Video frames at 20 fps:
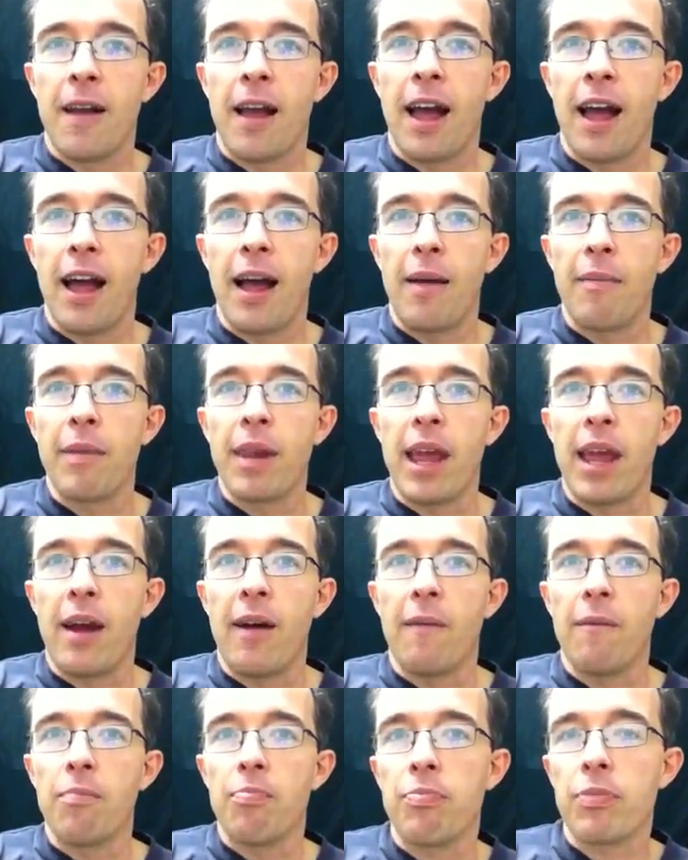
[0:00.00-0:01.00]

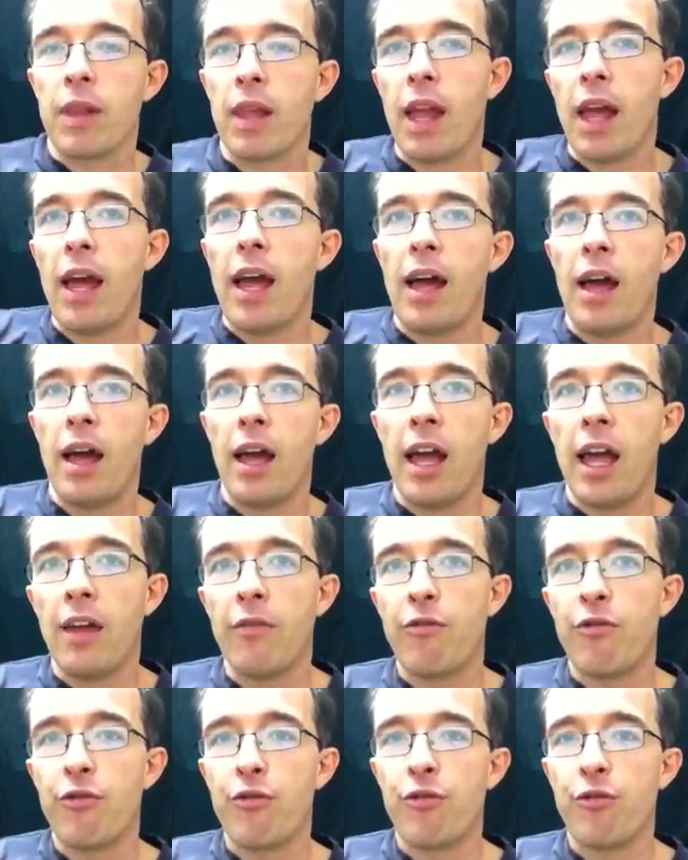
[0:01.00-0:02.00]
Now,
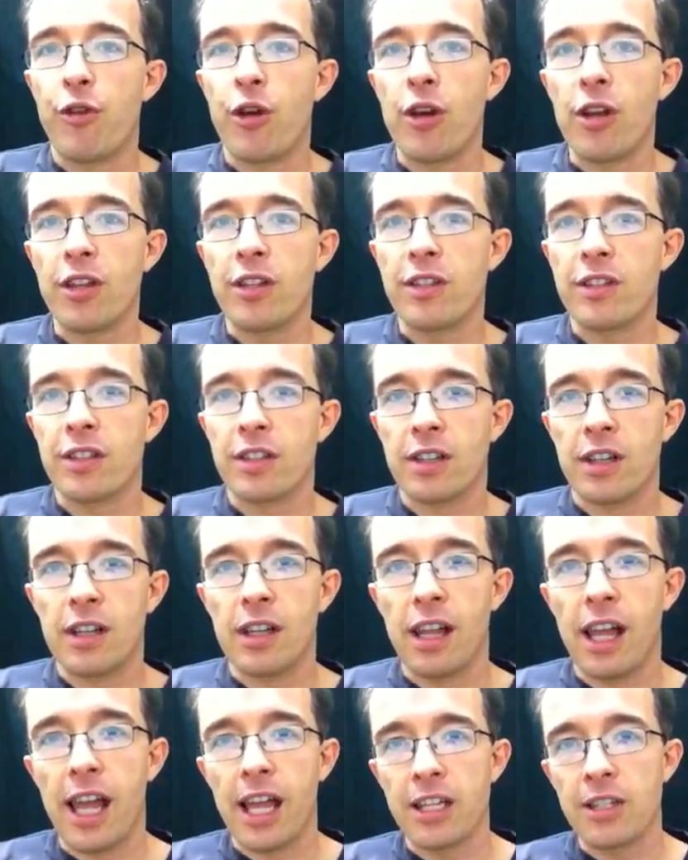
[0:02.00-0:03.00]
at first
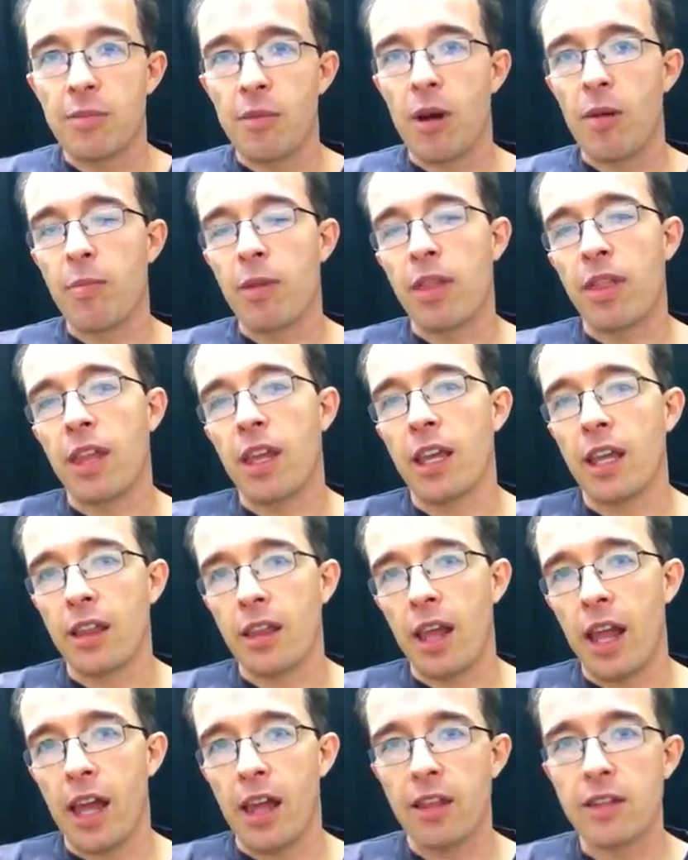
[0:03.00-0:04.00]
glance you might be thinking,
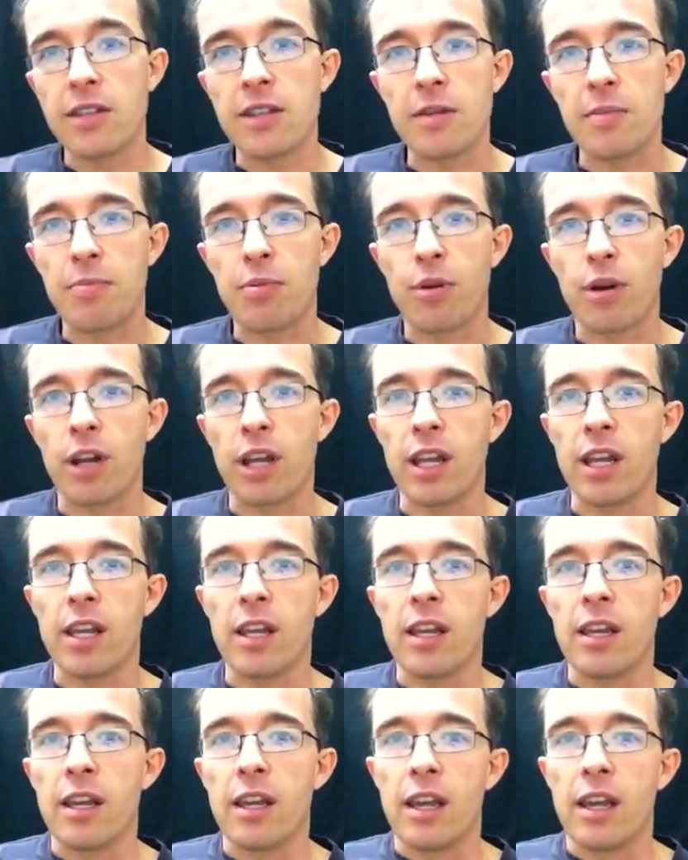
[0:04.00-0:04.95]
now this is a pretty